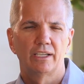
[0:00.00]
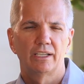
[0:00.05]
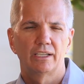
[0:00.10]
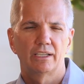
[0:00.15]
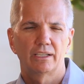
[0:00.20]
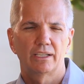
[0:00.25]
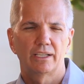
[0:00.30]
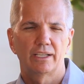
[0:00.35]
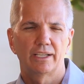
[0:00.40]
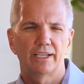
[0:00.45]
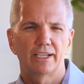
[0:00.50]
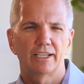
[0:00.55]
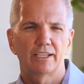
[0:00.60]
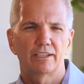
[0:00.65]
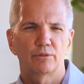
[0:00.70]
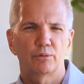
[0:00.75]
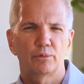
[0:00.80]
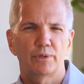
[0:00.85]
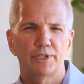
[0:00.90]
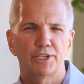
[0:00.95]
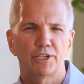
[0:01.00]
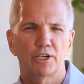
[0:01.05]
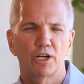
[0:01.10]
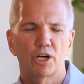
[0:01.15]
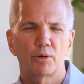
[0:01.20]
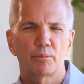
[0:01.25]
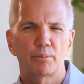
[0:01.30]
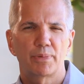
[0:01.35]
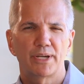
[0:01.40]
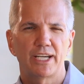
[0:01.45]
that we
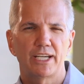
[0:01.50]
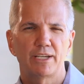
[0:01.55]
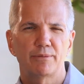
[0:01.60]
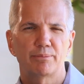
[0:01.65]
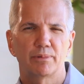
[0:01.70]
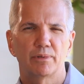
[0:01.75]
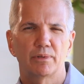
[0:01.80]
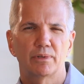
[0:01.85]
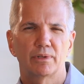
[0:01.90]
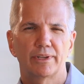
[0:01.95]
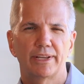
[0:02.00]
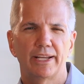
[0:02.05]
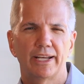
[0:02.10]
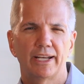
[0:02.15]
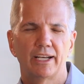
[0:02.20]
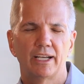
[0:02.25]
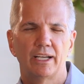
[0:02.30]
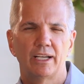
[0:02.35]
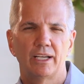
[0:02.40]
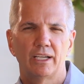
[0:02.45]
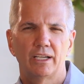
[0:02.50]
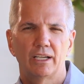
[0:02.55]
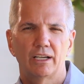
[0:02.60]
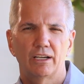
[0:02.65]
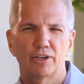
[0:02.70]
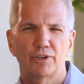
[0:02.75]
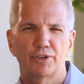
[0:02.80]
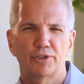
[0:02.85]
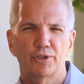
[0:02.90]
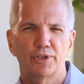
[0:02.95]
are people that
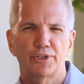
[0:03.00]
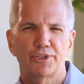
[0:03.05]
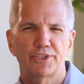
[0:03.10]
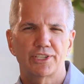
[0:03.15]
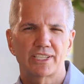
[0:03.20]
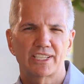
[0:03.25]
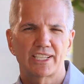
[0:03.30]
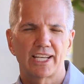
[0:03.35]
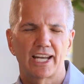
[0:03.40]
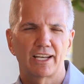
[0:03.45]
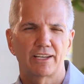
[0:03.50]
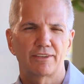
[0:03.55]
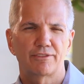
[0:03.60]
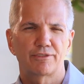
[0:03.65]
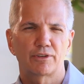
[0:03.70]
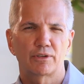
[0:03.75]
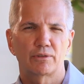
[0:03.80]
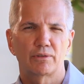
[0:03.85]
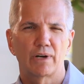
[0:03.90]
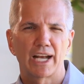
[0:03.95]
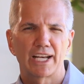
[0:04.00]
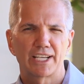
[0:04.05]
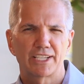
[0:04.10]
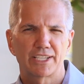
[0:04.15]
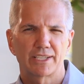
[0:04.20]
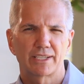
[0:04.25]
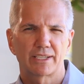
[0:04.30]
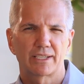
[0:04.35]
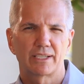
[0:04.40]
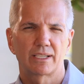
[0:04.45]
are going to stand for
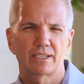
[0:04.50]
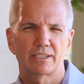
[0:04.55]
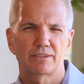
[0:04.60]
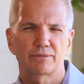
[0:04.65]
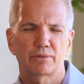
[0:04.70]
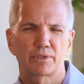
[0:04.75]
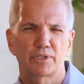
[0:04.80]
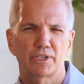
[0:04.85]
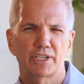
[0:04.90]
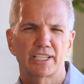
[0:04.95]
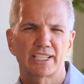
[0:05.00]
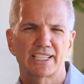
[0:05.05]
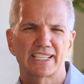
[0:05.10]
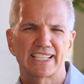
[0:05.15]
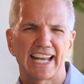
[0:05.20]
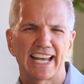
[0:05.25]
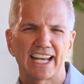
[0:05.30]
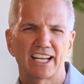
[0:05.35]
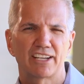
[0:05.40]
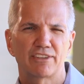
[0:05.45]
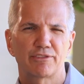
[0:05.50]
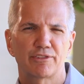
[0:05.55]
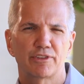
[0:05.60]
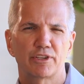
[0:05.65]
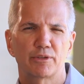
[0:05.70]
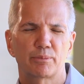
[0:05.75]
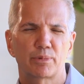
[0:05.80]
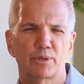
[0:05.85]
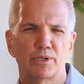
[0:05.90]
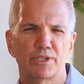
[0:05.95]
righteousness. We're going to stand for
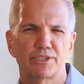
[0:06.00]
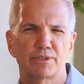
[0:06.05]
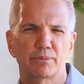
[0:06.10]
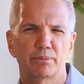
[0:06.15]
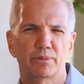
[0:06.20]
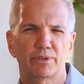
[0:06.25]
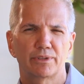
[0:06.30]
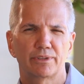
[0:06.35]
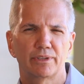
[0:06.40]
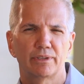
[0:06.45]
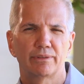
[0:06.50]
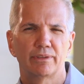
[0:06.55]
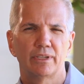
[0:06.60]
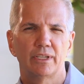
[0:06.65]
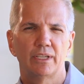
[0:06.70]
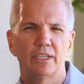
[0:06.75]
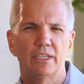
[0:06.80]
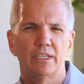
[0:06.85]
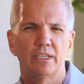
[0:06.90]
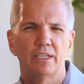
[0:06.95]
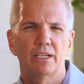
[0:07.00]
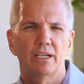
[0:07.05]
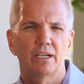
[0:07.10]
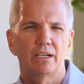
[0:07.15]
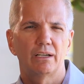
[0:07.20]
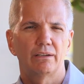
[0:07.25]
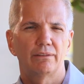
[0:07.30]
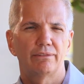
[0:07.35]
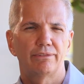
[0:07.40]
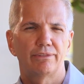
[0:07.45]
the principles
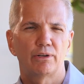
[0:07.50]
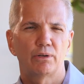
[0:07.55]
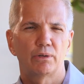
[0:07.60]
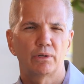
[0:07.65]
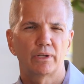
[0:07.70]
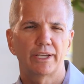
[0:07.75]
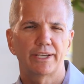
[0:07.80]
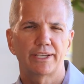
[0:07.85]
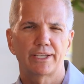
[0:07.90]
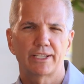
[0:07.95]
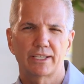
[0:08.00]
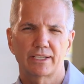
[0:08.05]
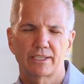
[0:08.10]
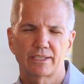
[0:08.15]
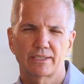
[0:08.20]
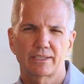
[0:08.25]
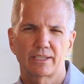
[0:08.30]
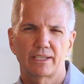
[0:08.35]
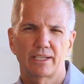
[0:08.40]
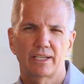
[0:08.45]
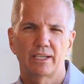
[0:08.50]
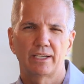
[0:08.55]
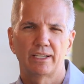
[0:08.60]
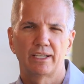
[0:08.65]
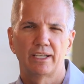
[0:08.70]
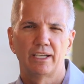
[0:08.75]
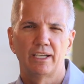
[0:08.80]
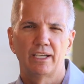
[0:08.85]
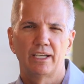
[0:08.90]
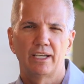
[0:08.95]
of holiness,
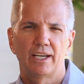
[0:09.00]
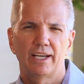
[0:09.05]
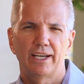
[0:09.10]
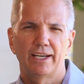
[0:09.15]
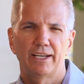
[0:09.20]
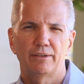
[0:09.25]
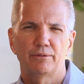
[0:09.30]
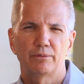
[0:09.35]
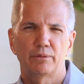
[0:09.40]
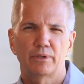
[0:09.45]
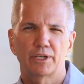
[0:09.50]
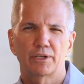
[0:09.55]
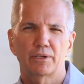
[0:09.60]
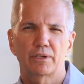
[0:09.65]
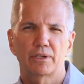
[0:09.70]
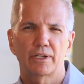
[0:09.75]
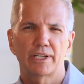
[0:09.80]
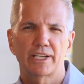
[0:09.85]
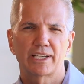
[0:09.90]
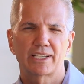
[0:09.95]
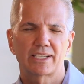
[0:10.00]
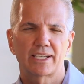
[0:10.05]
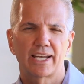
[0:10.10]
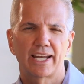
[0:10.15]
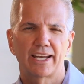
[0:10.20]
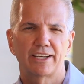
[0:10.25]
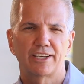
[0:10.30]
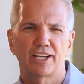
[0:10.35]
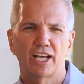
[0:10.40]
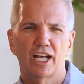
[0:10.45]
and we are going to
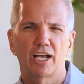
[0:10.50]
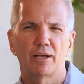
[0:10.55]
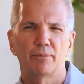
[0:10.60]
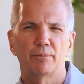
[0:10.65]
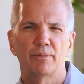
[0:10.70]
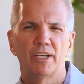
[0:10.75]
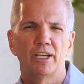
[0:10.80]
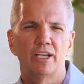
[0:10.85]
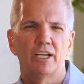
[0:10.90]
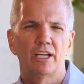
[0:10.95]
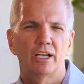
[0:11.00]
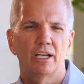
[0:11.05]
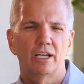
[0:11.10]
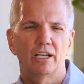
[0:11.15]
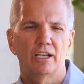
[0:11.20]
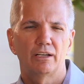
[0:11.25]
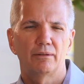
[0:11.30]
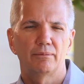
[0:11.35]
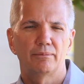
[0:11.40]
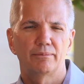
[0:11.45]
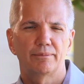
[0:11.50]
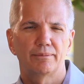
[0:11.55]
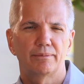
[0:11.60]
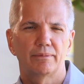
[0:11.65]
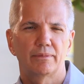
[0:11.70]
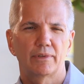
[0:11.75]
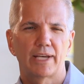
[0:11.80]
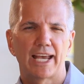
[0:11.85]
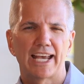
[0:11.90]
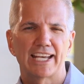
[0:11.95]
stand up
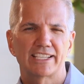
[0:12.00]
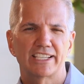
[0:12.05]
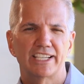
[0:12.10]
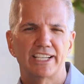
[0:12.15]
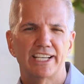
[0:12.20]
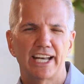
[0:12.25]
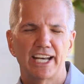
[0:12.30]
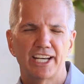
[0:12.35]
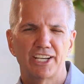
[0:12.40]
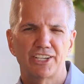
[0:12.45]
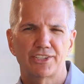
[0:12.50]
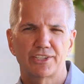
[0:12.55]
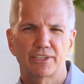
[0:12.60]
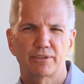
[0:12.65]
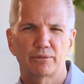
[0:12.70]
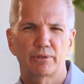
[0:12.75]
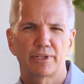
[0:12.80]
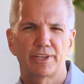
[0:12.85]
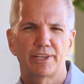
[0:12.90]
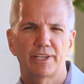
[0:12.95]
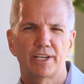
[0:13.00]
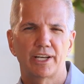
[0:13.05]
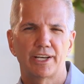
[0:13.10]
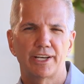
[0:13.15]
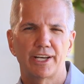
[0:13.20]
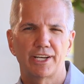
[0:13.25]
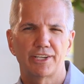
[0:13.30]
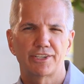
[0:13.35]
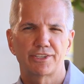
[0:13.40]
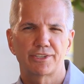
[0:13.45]
as a nation within a
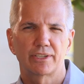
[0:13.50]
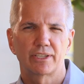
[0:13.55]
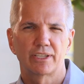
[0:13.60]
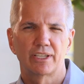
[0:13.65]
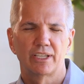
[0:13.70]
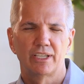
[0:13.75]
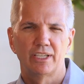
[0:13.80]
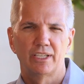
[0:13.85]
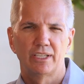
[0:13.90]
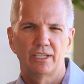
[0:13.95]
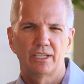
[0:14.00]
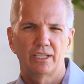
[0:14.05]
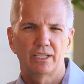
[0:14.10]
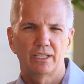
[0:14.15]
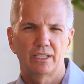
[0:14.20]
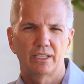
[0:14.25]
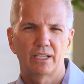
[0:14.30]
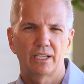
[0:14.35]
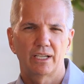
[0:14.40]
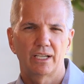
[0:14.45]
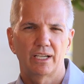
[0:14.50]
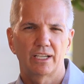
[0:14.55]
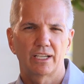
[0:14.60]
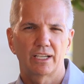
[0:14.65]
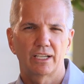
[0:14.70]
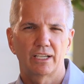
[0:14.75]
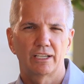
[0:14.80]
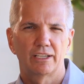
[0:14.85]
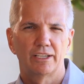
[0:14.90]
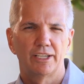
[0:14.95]
nation. And
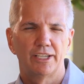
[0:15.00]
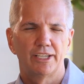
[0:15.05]
that,